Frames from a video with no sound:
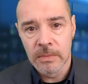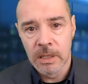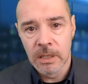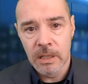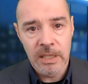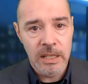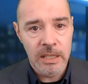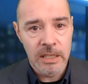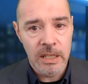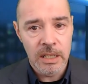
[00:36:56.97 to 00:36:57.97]
At the end of
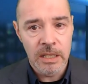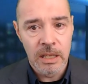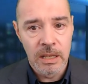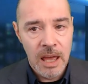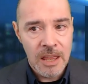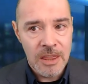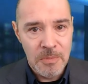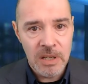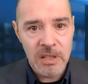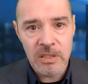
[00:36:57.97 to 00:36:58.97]
the day, the
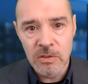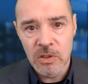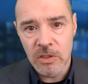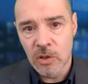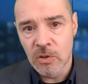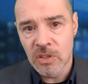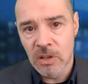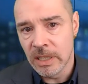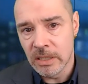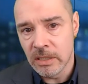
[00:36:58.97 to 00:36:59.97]
person who's on your
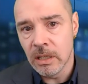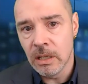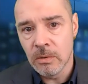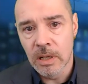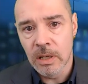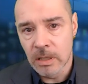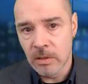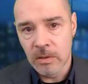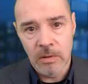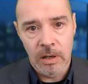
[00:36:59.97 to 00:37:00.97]
side is you and who
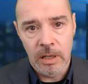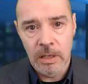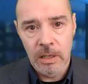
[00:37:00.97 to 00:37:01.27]
you hire.